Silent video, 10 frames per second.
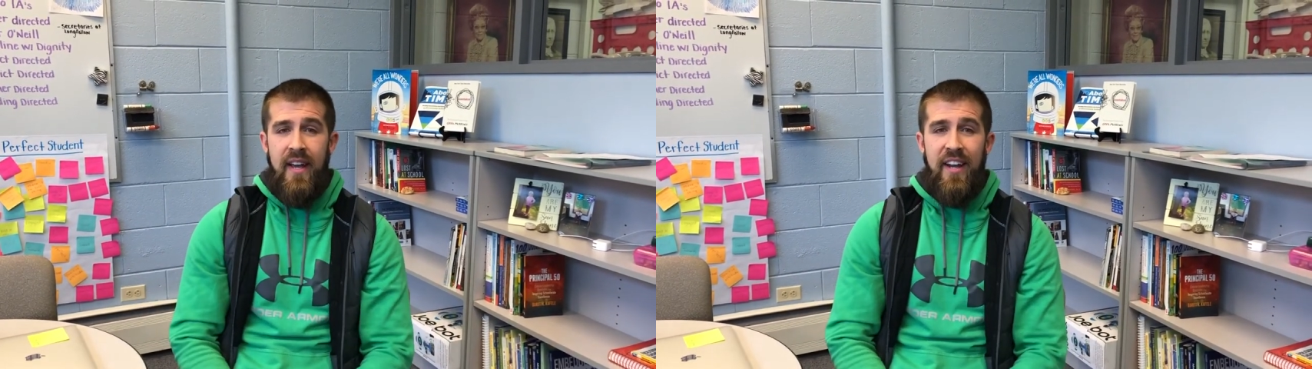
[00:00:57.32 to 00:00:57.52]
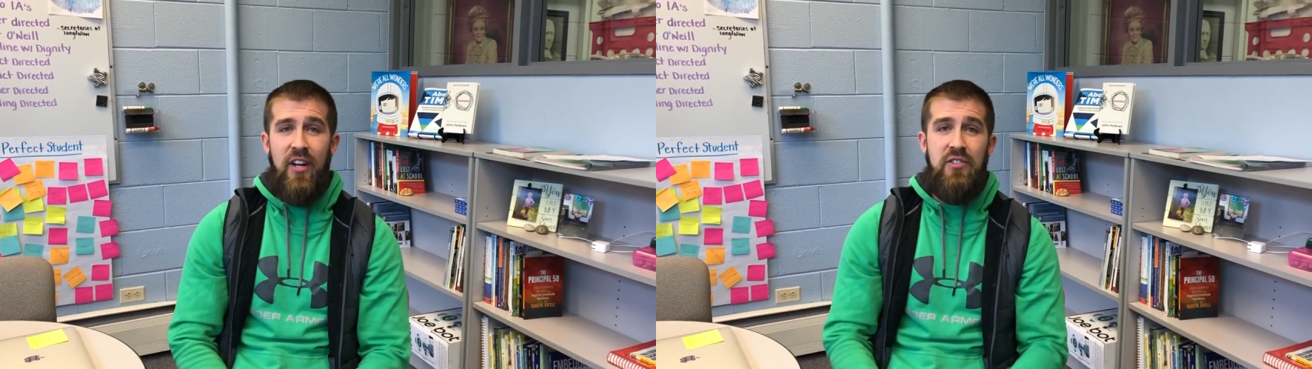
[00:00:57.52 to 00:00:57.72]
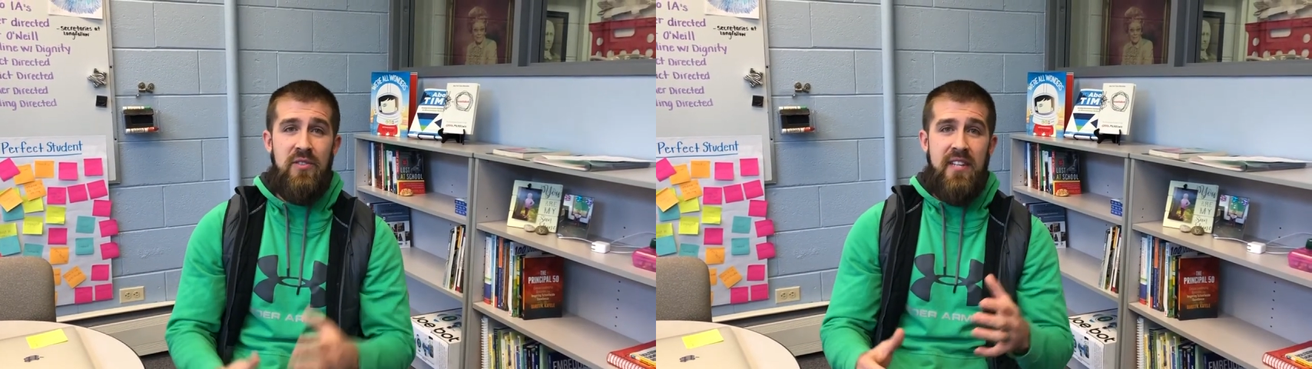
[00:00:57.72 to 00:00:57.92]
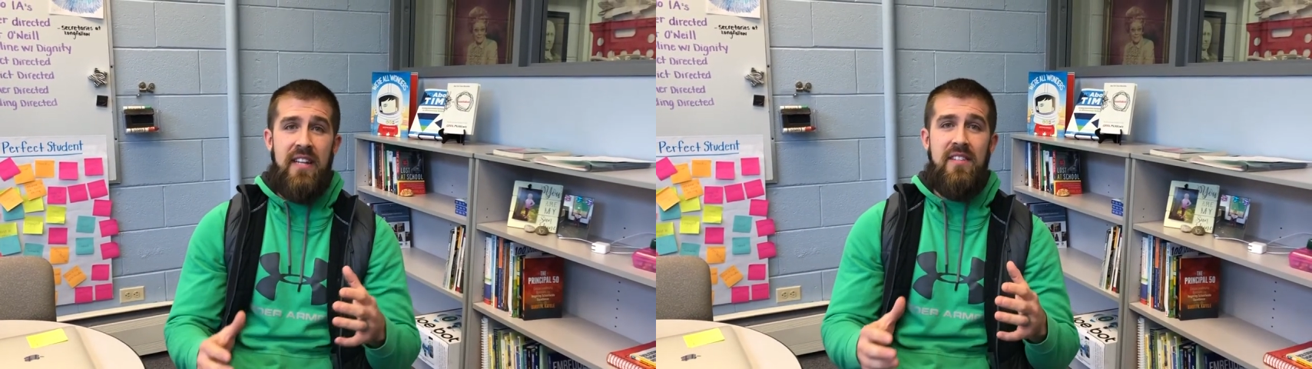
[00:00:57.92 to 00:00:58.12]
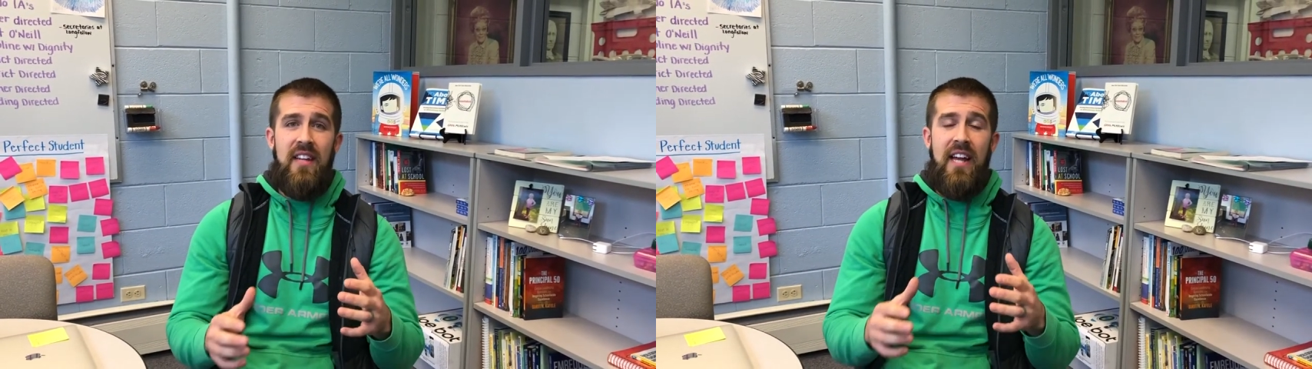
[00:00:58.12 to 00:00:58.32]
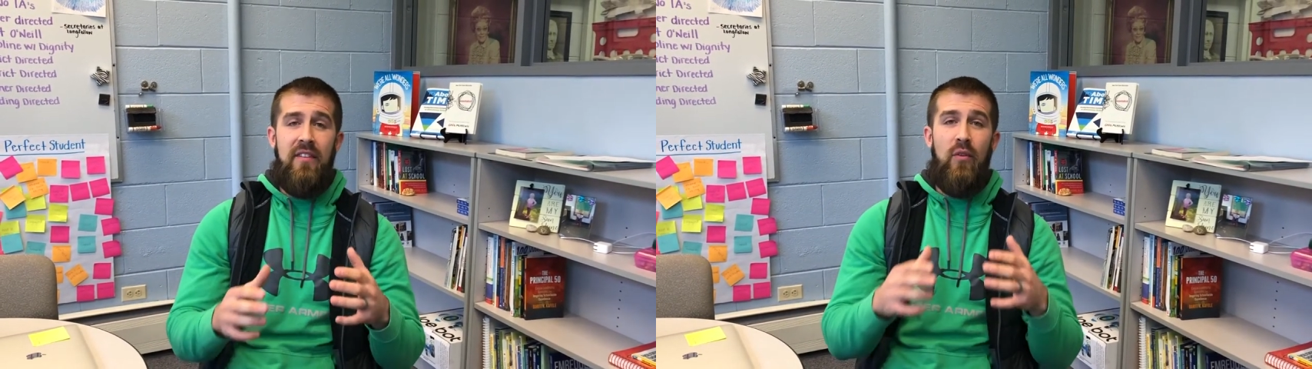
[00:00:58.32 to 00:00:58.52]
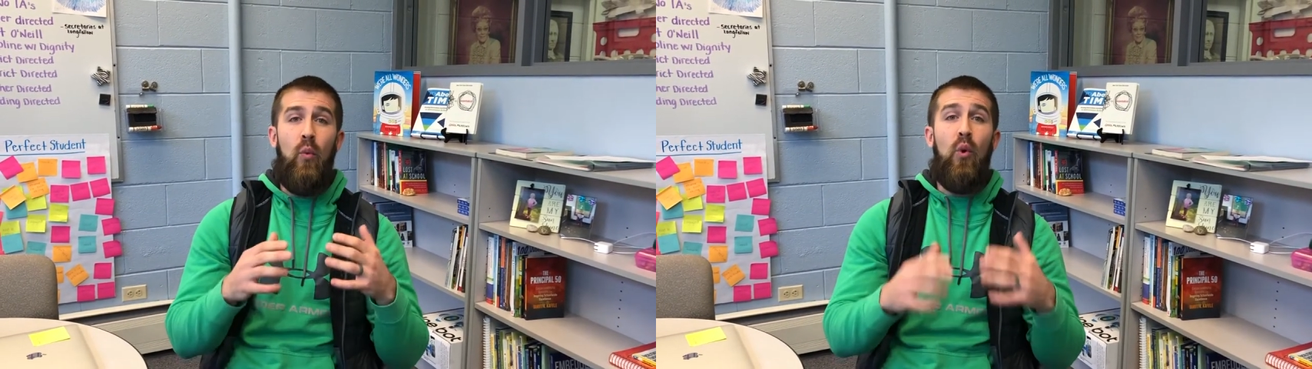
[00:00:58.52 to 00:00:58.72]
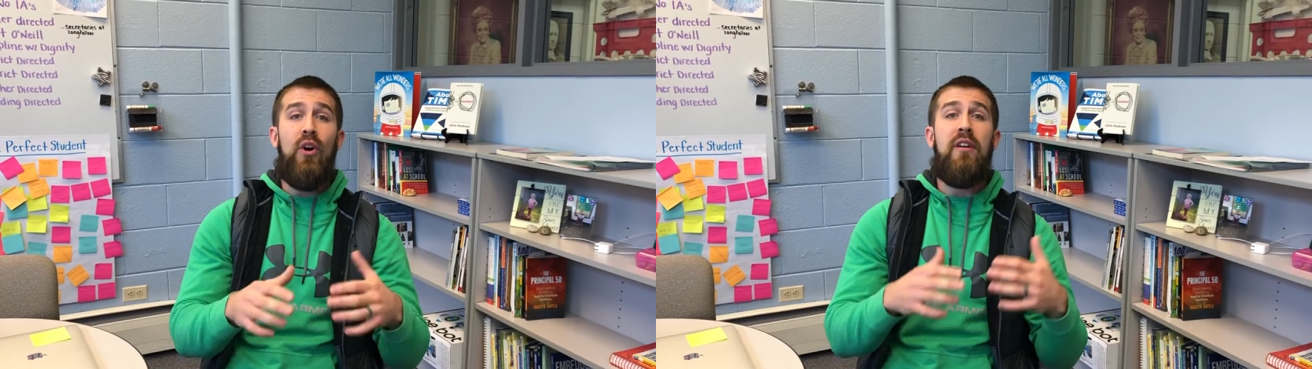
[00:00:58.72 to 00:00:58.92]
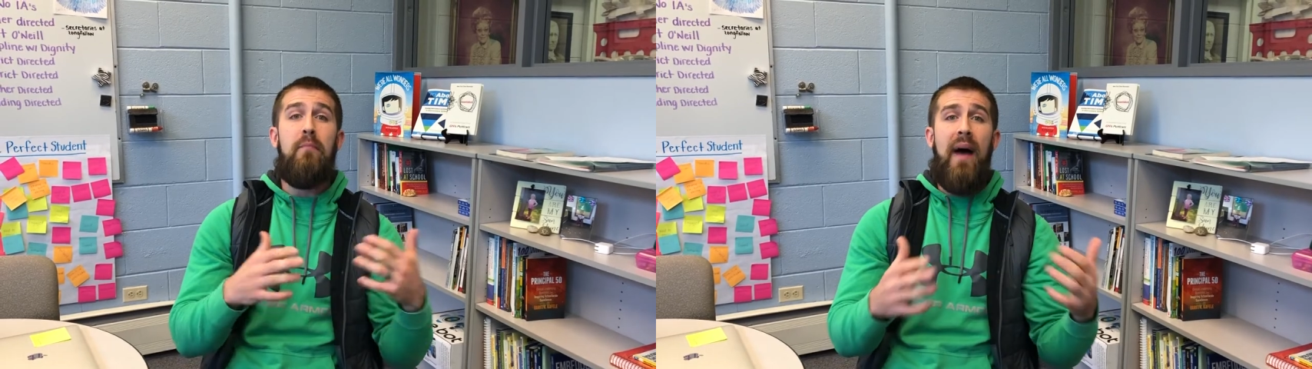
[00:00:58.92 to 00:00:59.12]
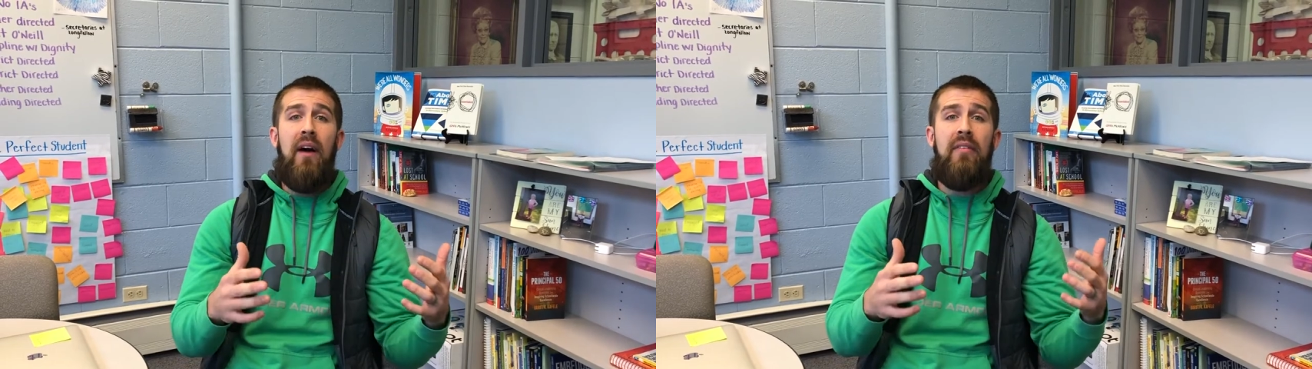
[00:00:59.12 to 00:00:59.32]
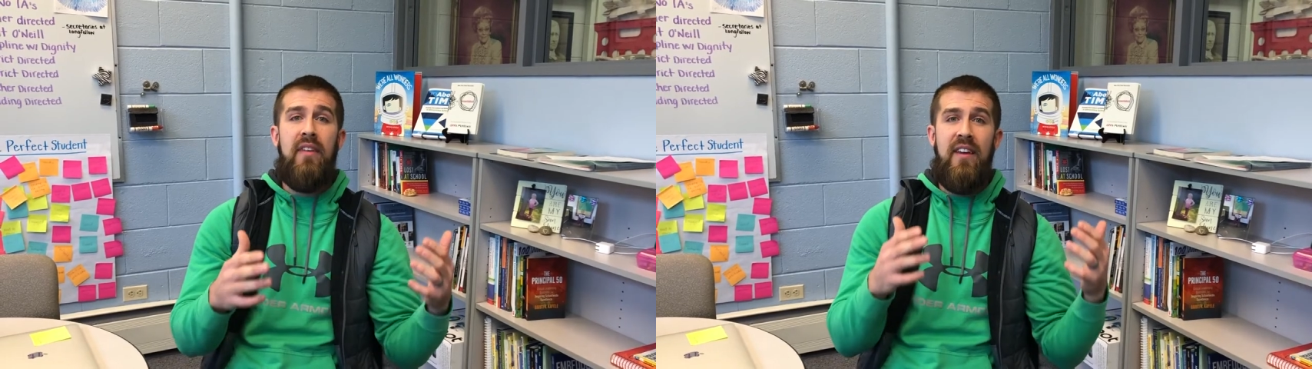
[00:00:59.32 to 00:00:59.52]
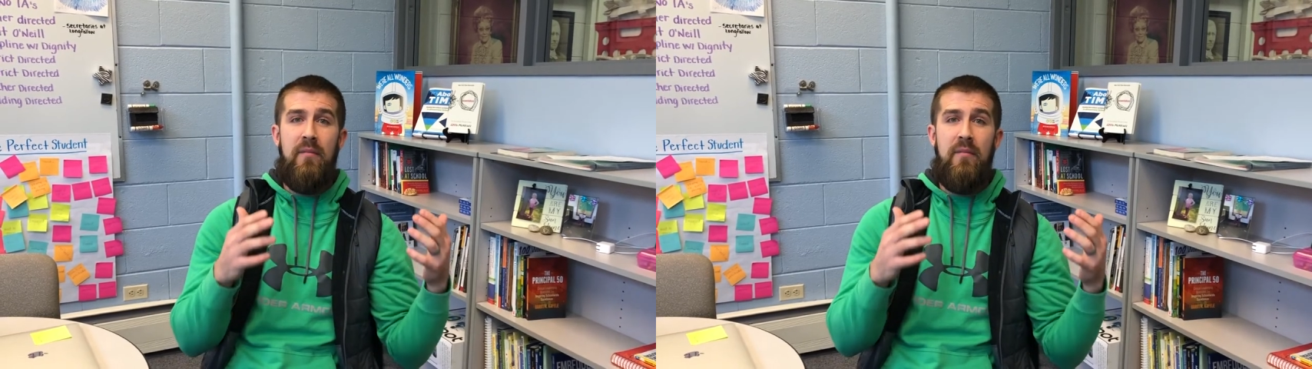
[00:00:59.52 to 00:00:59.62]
It also sends a lot of word of mouth